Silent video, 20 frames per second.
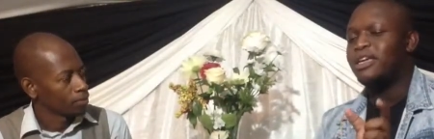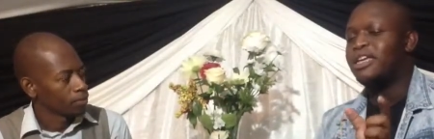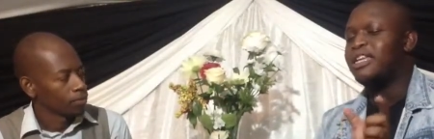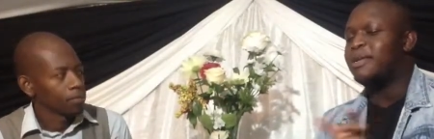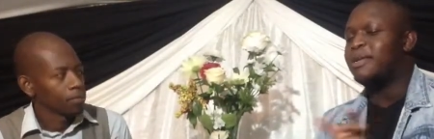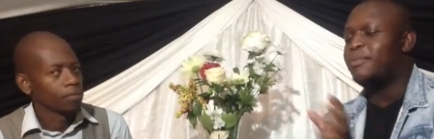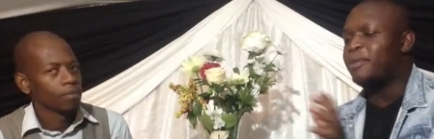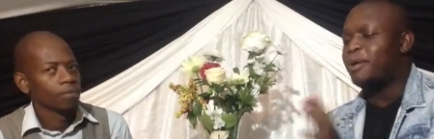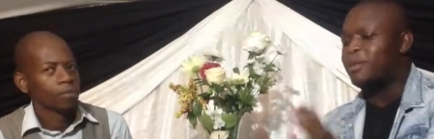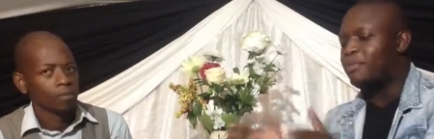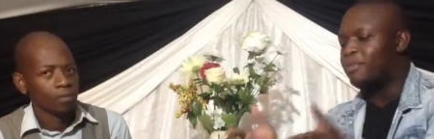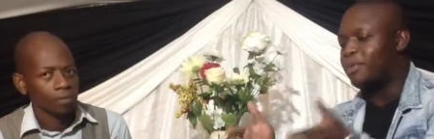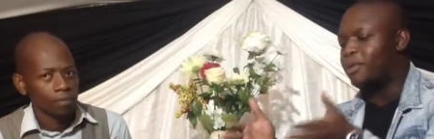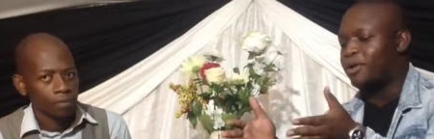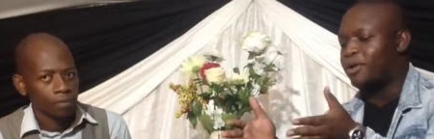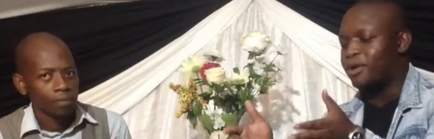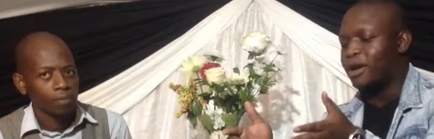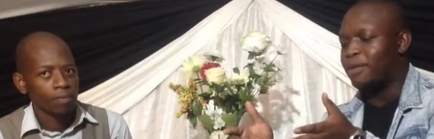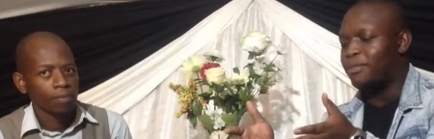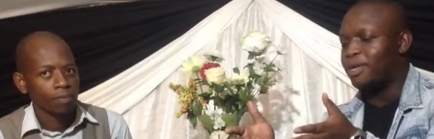Speaker 1: in about
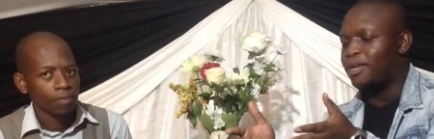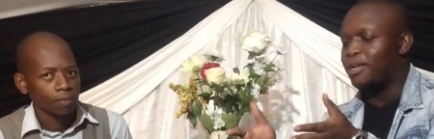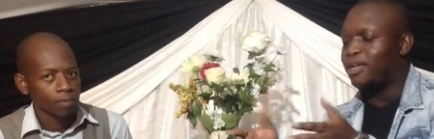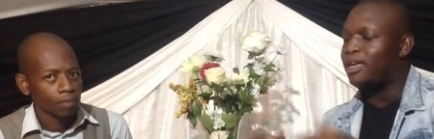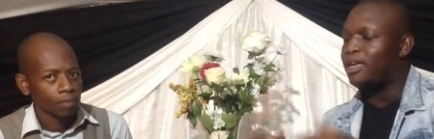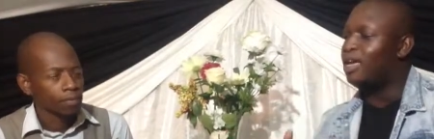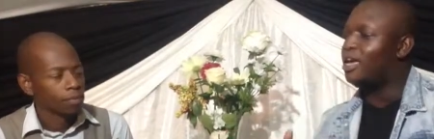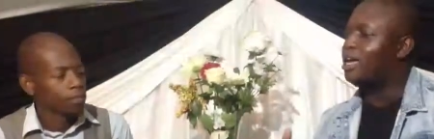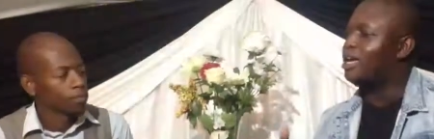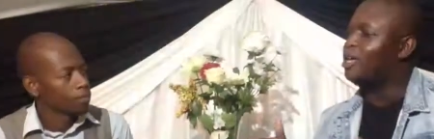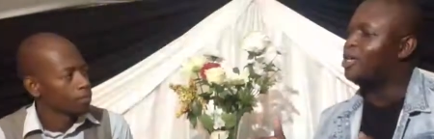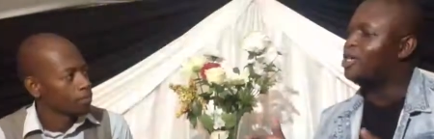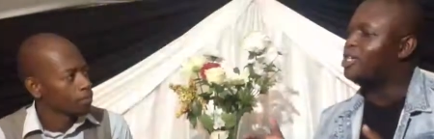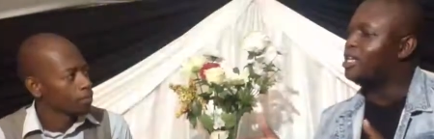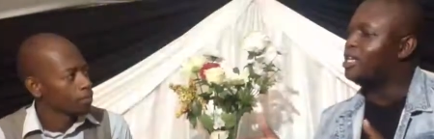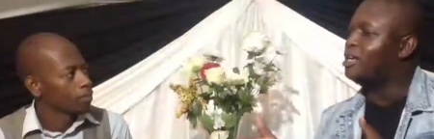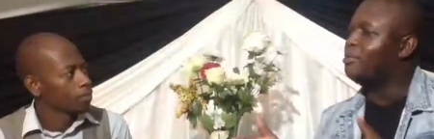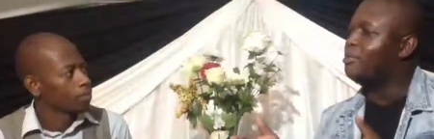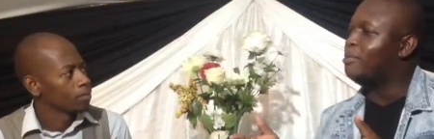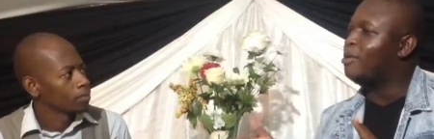programming, uh, you
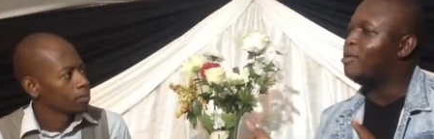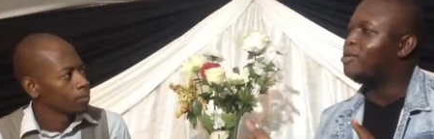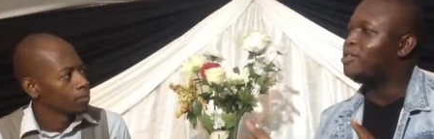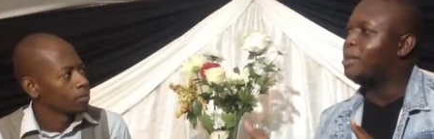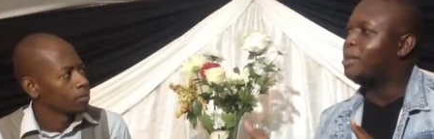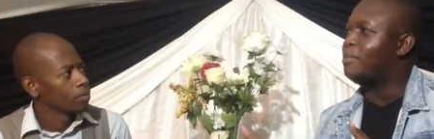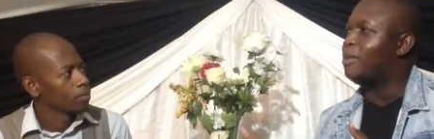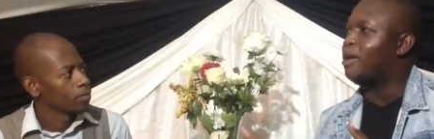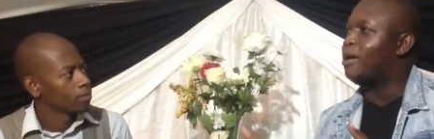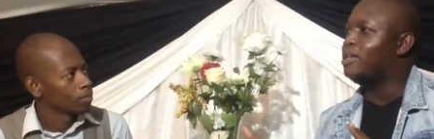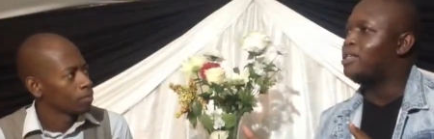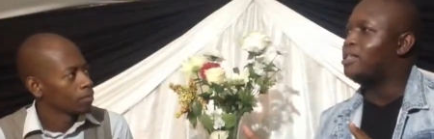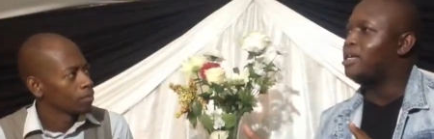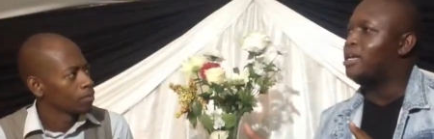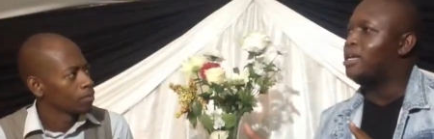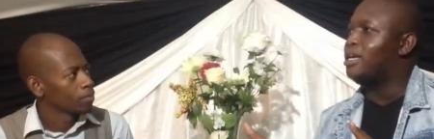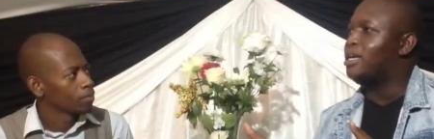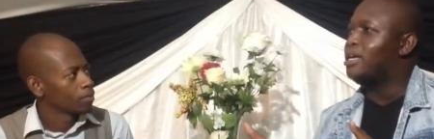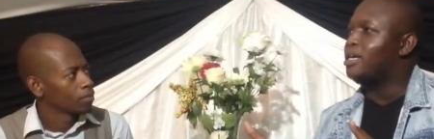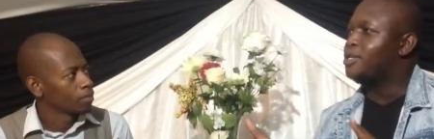deal most about
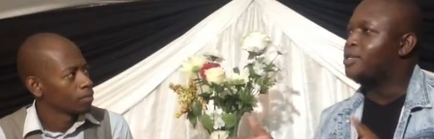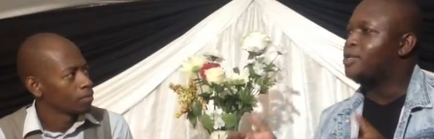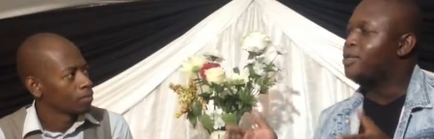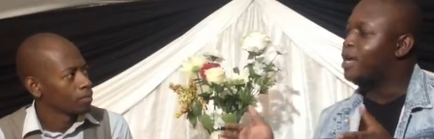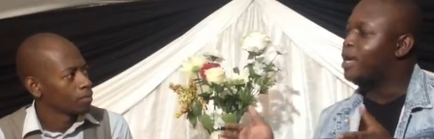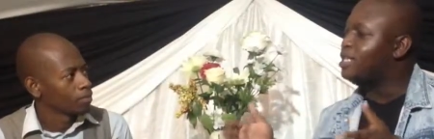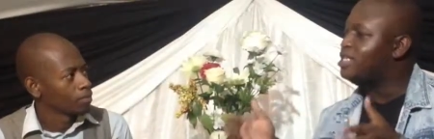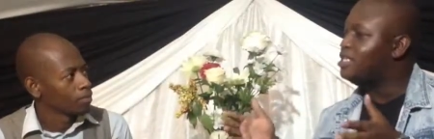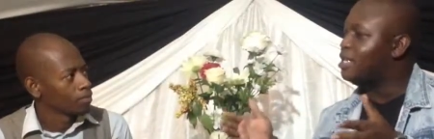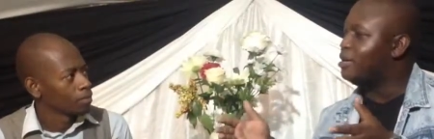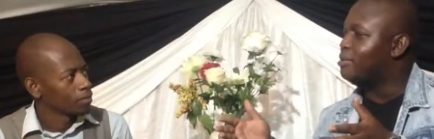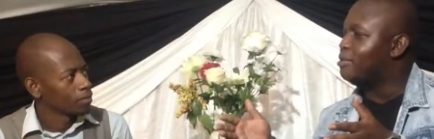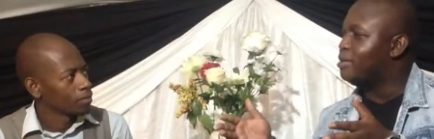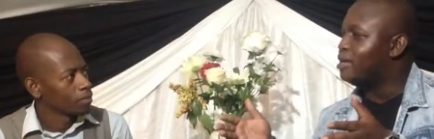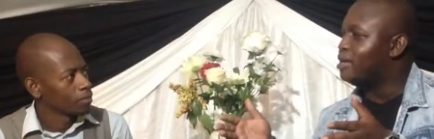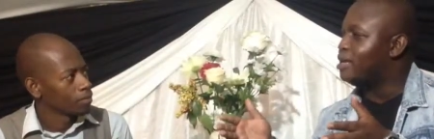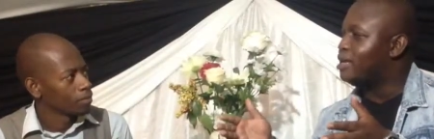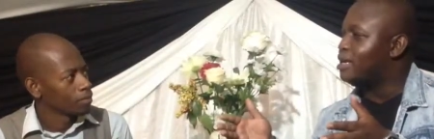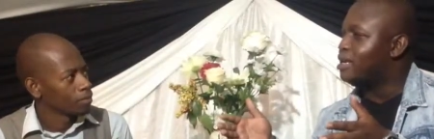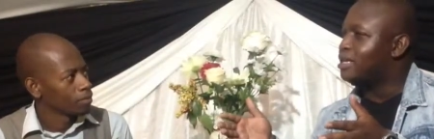creating
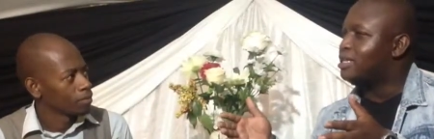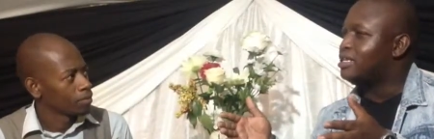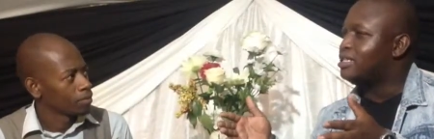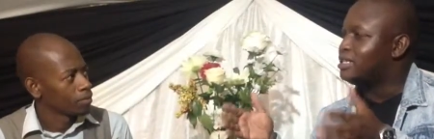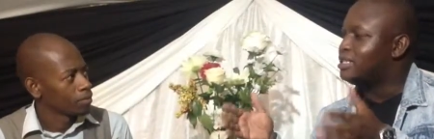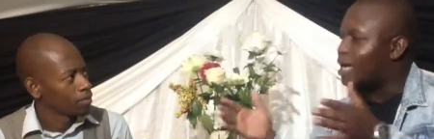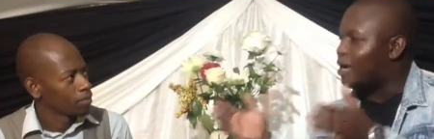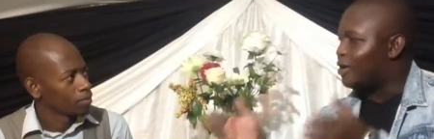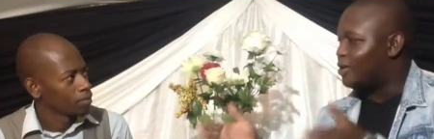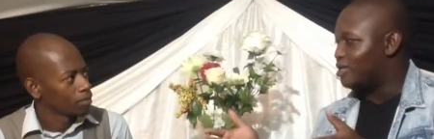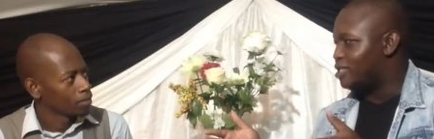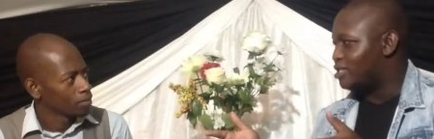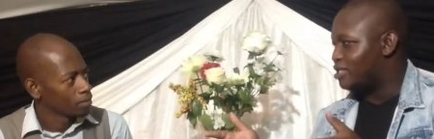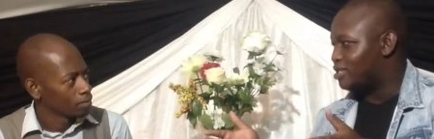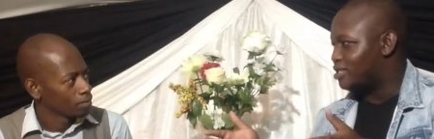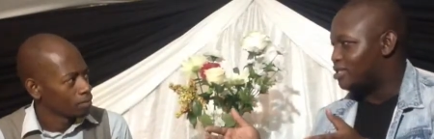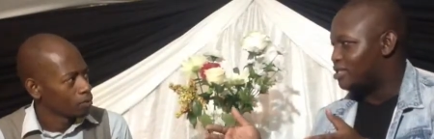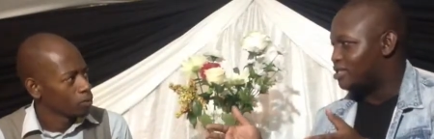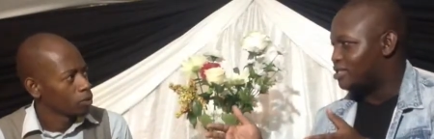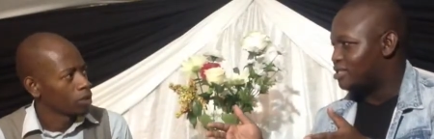
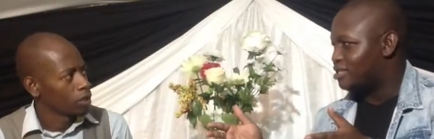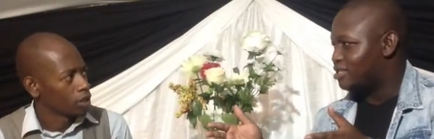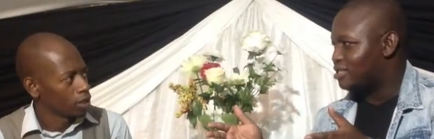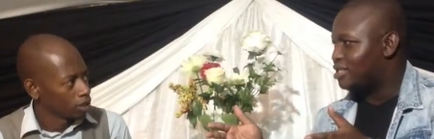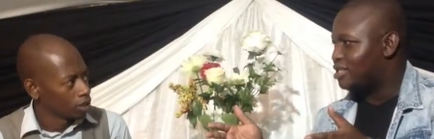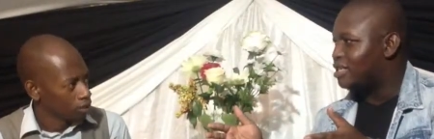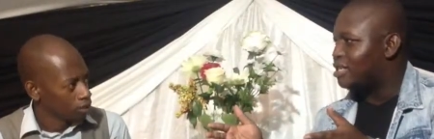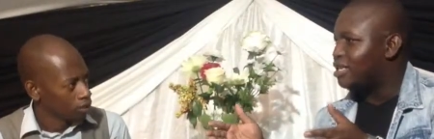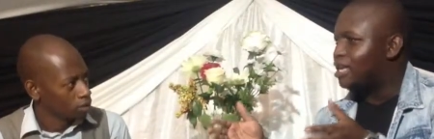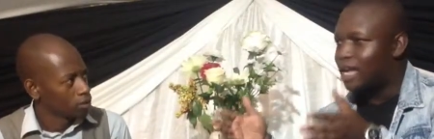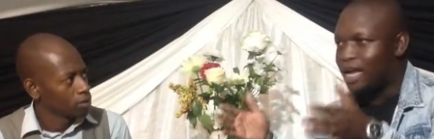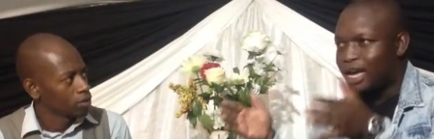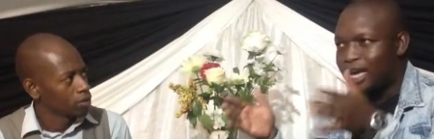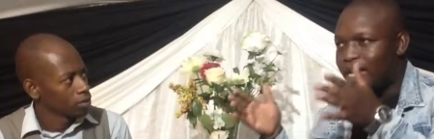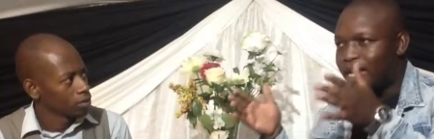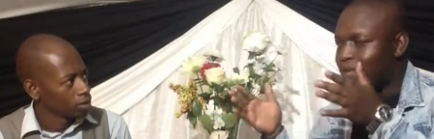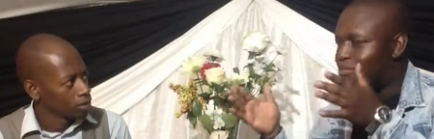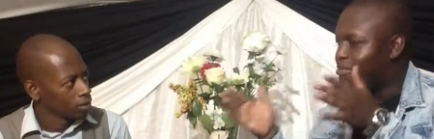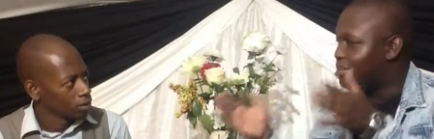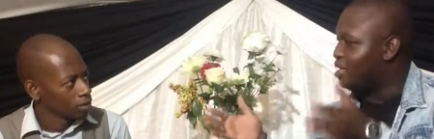sounds. Okay. Yeah,
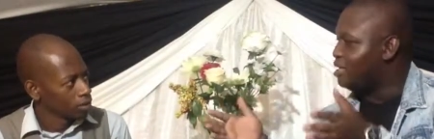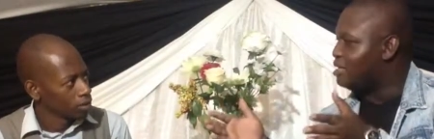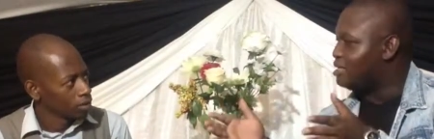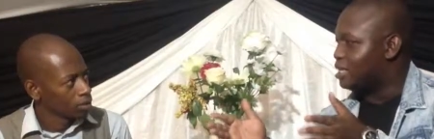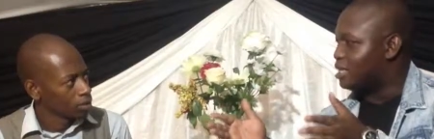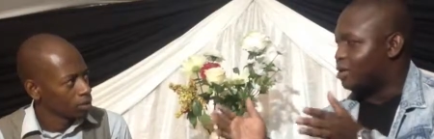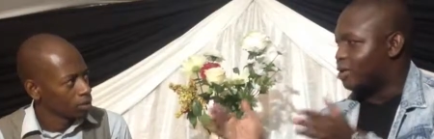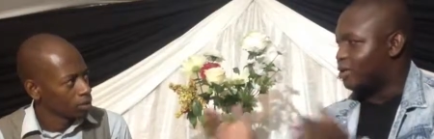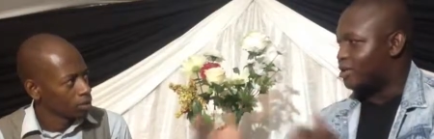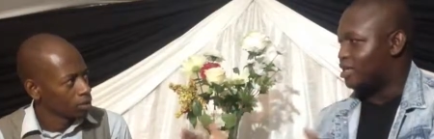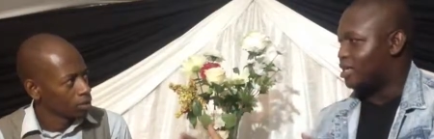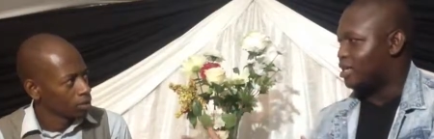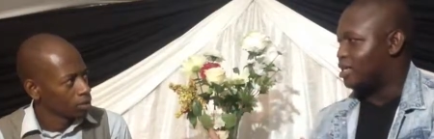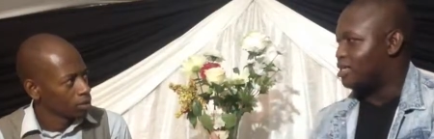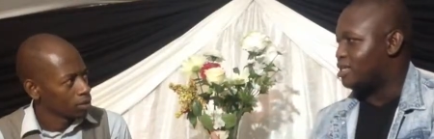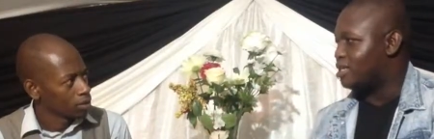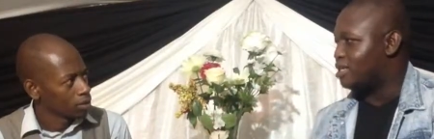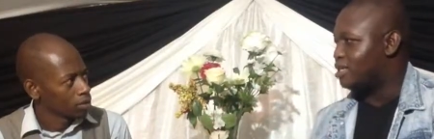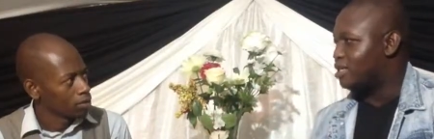and beats and all that,